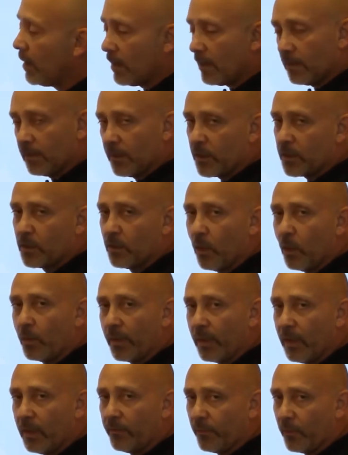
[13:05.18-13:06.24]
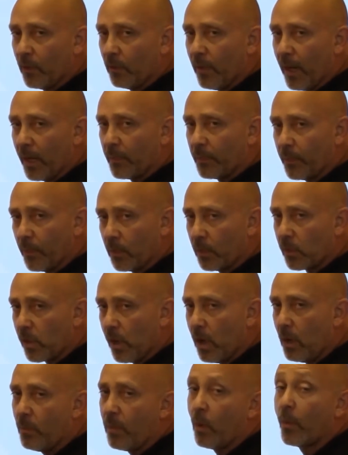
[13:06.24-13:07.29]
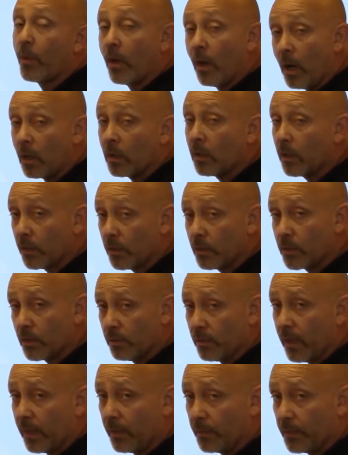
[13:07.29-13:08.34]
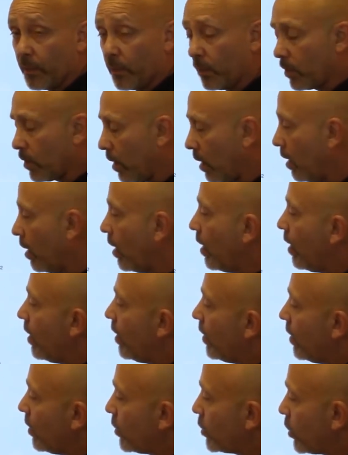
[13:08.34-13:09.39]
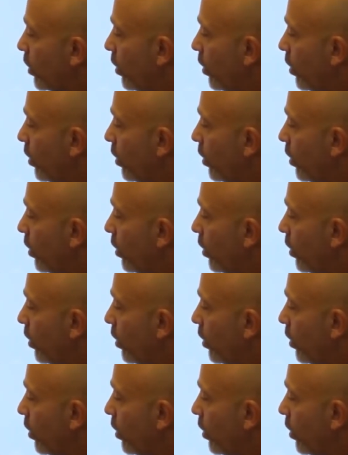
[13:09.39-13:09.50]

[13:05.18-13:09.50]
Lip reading: There's no need for a routing protocol, but we are going to use a routing protocol. So